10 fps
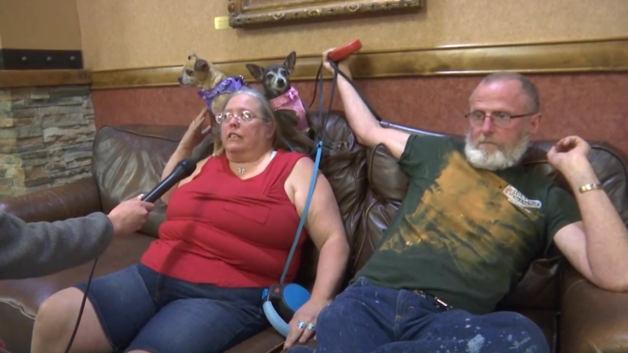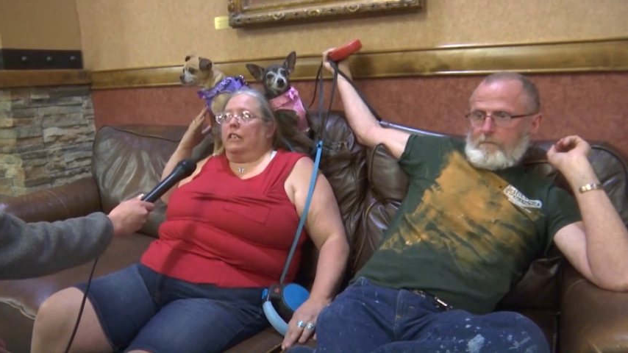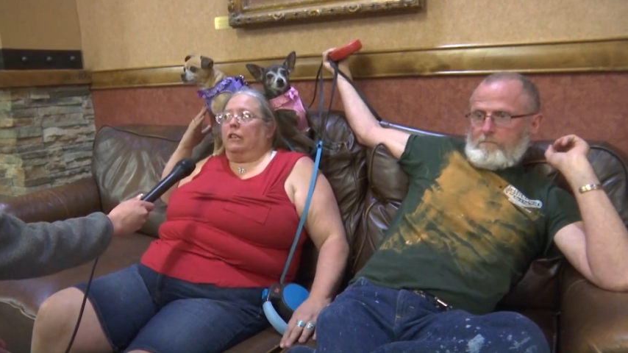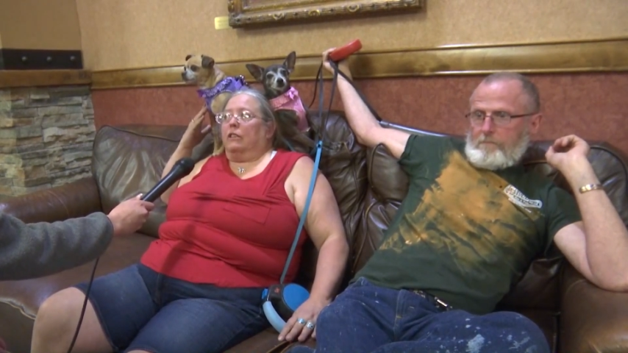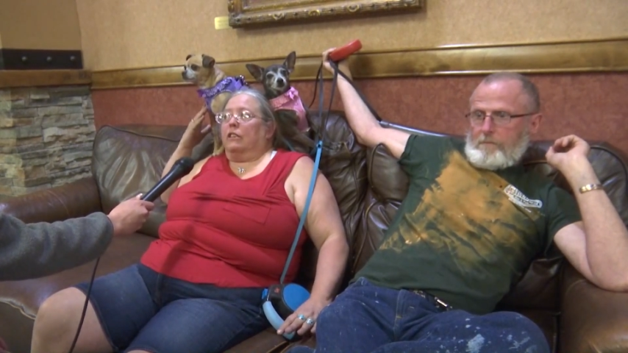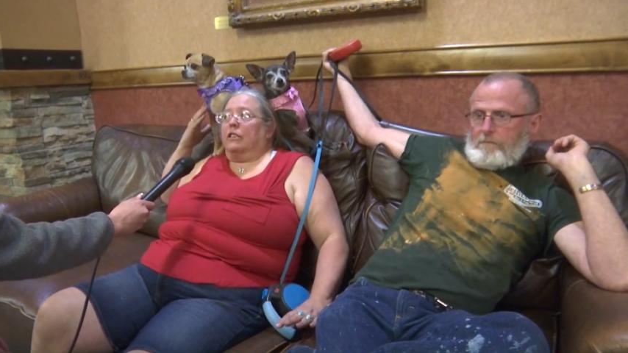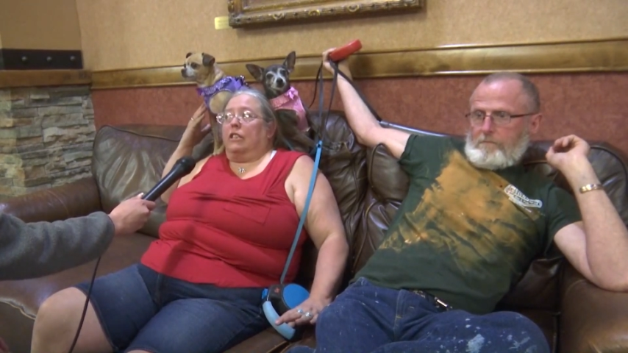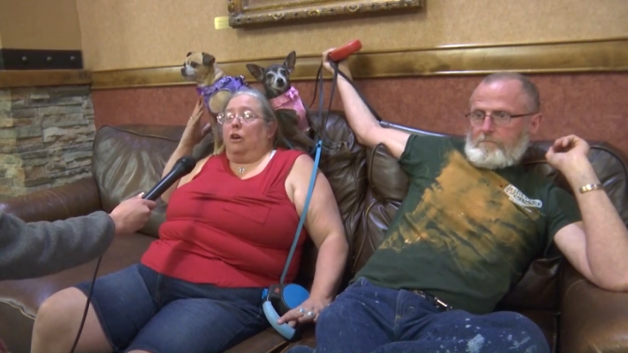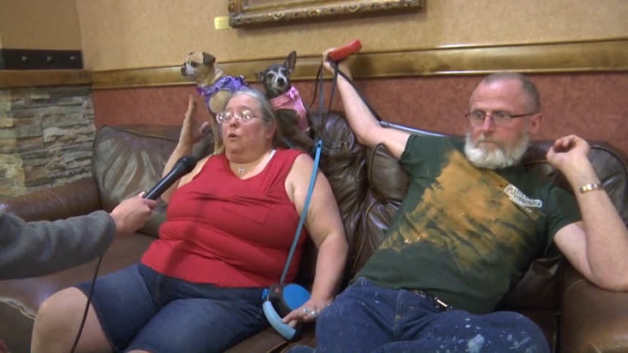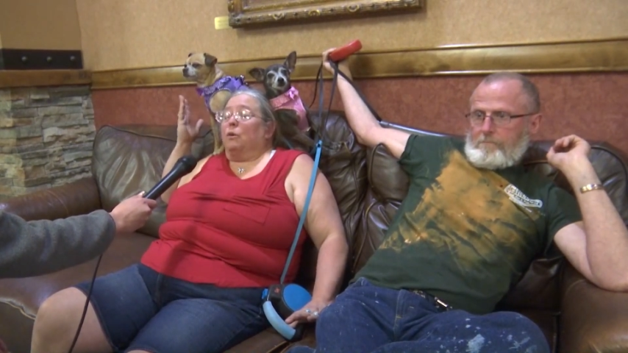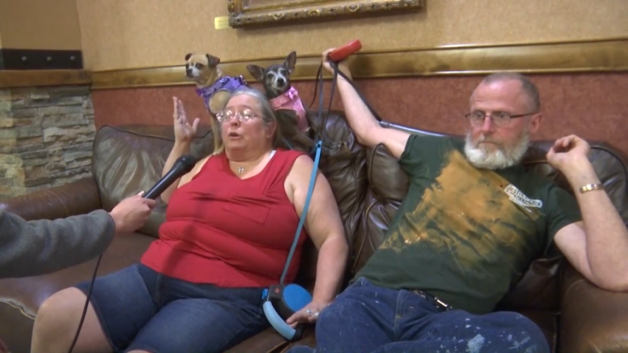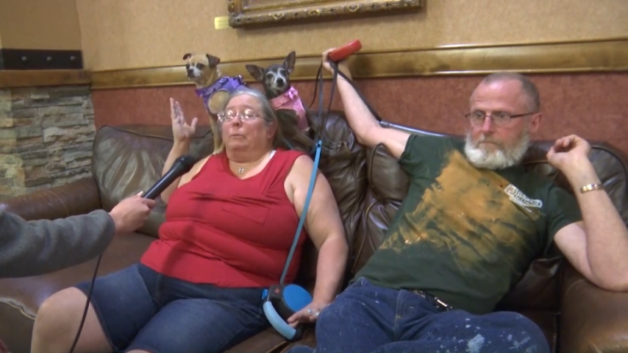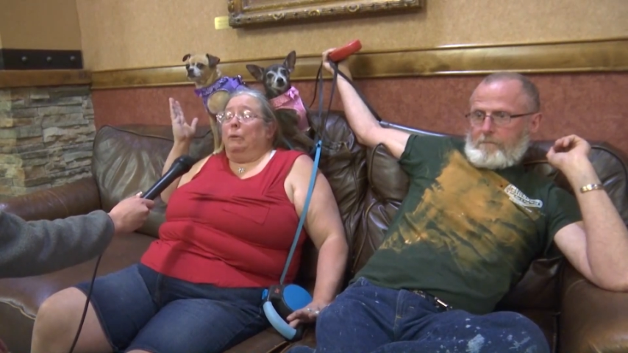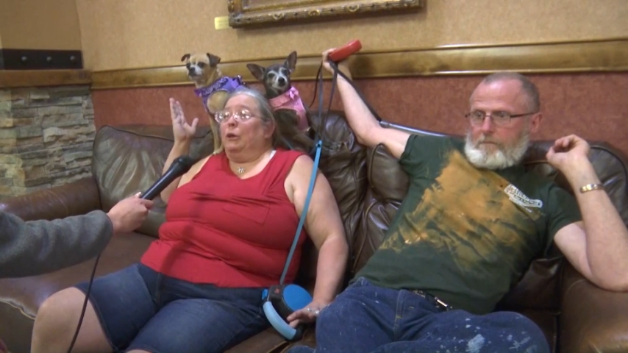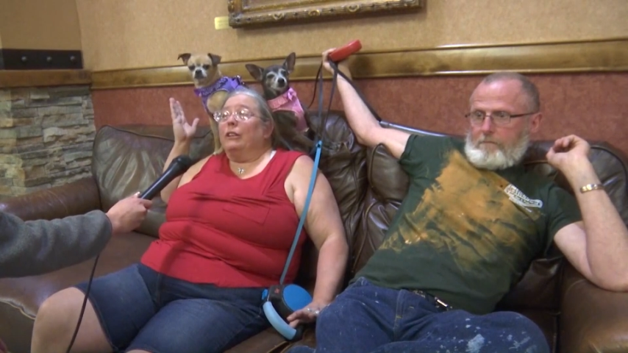Speaker 1: the the whole
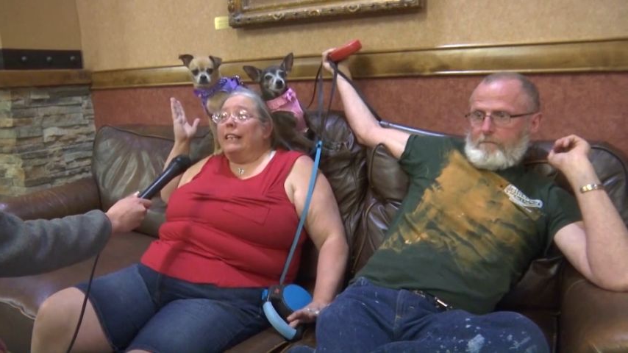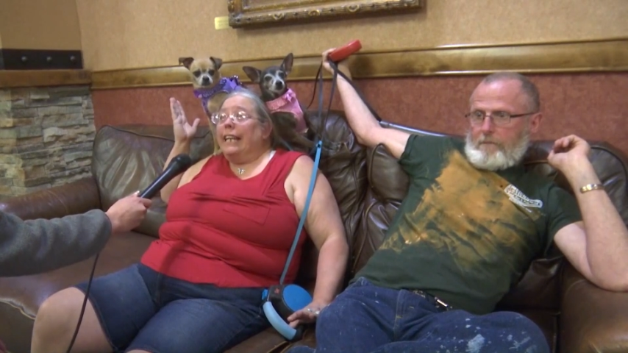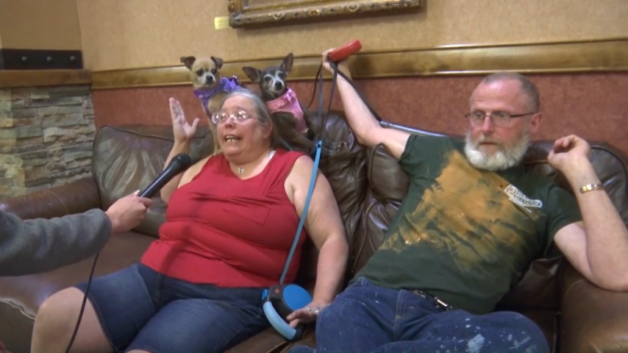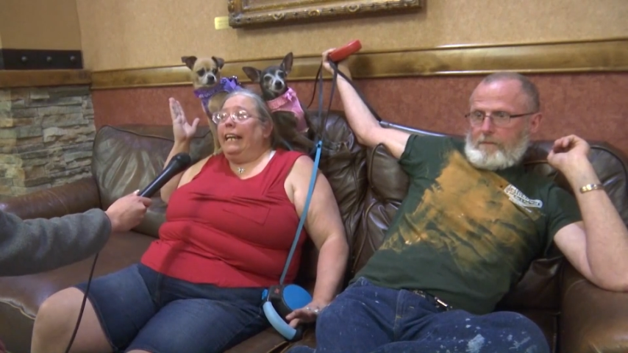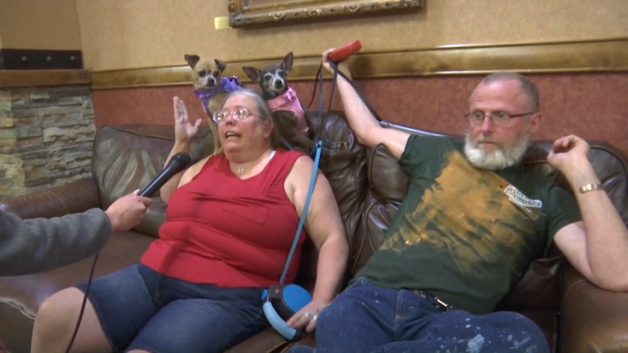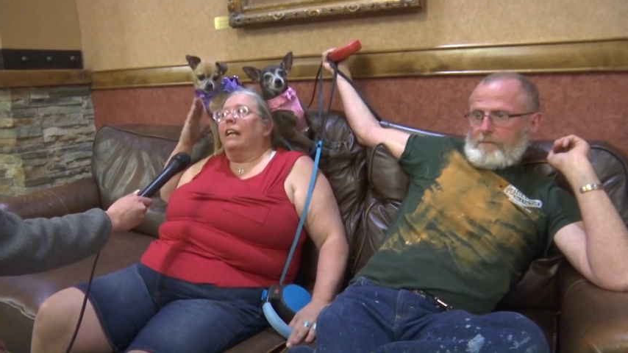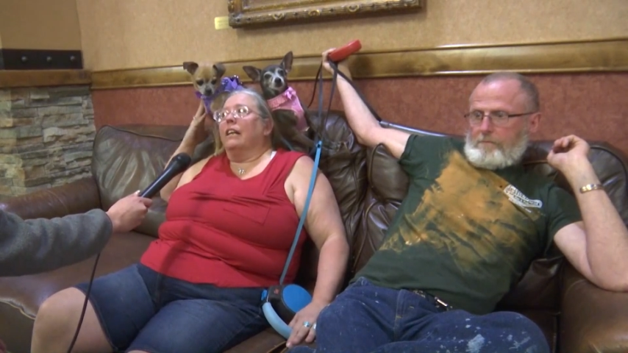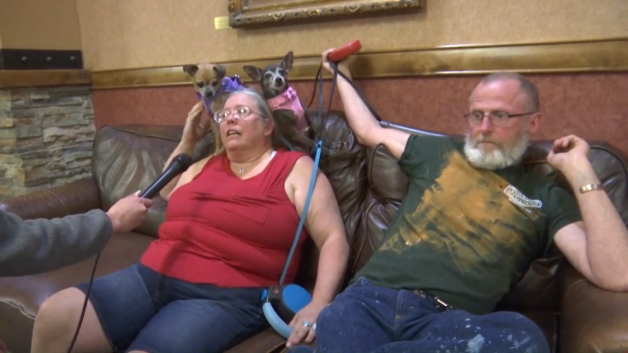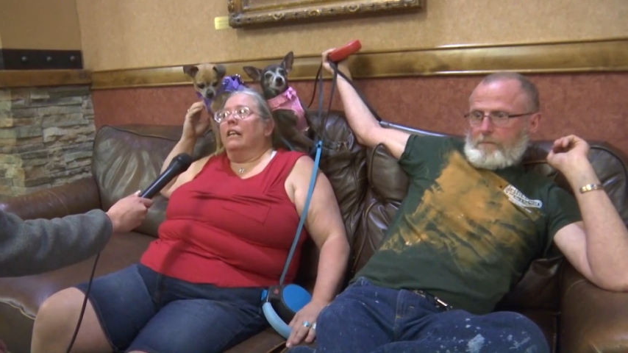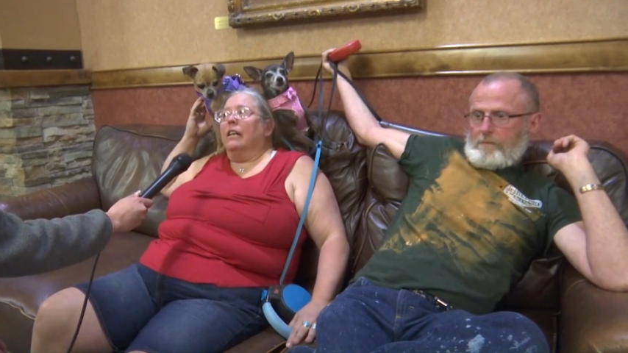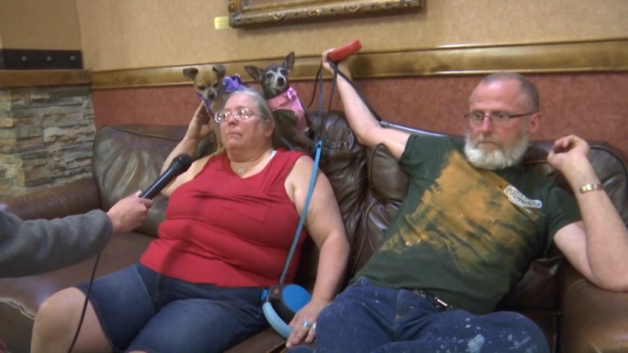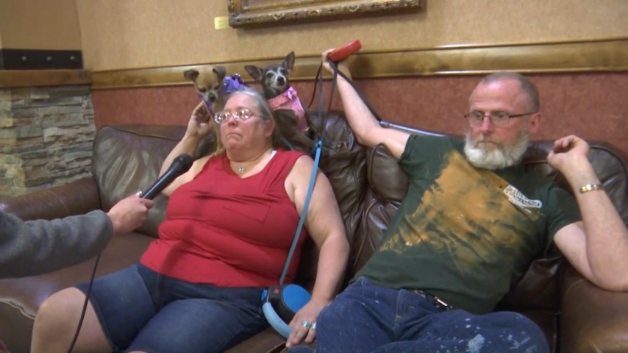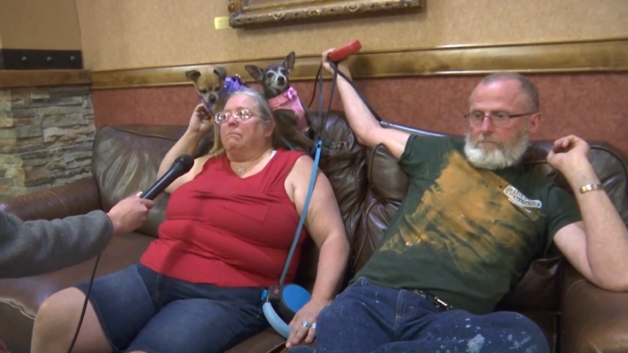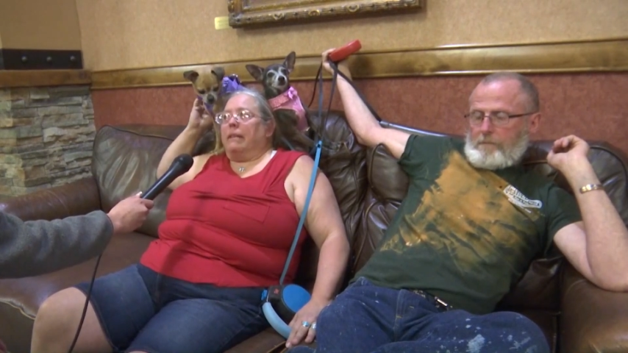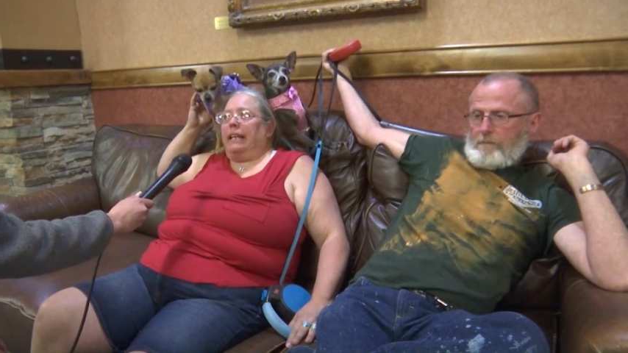community
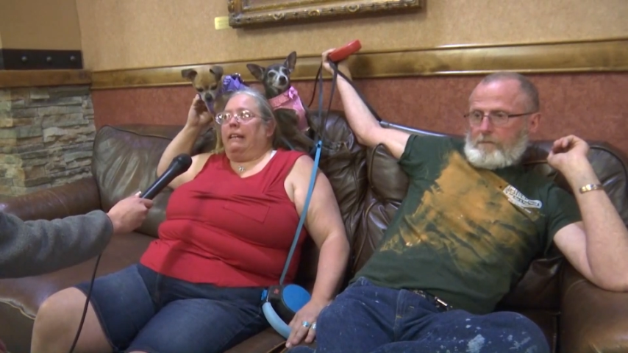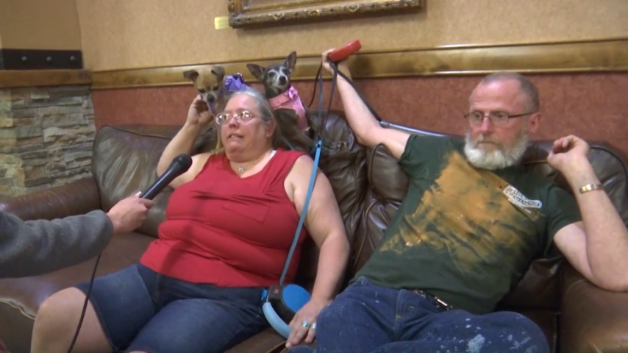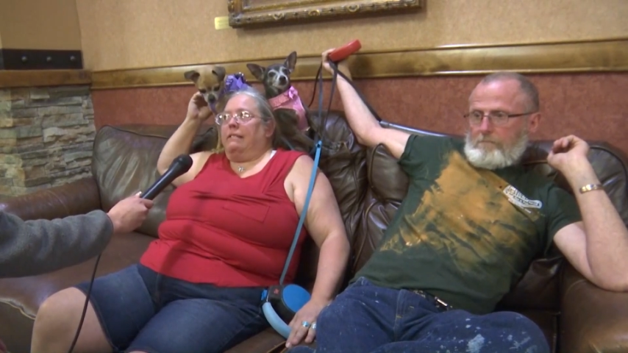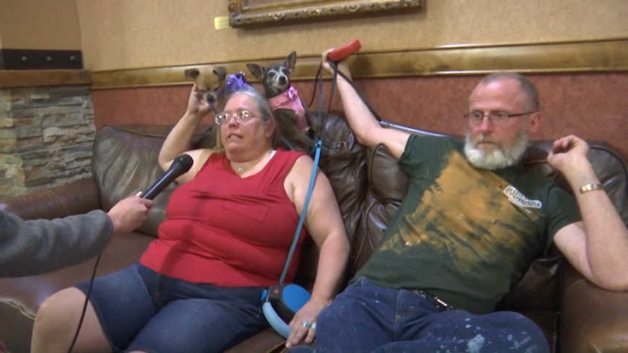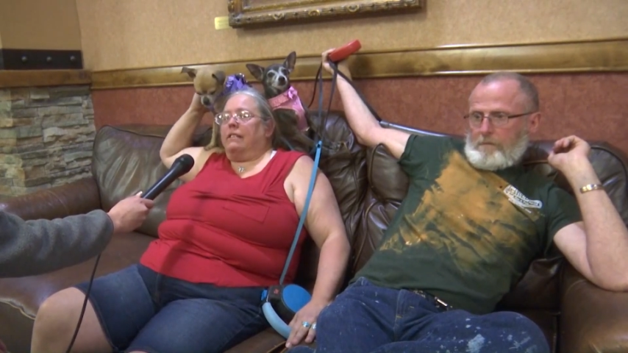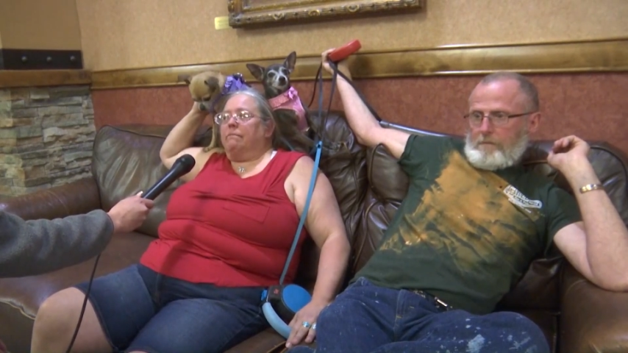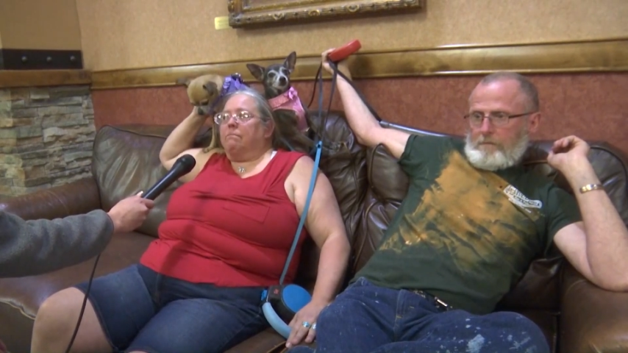because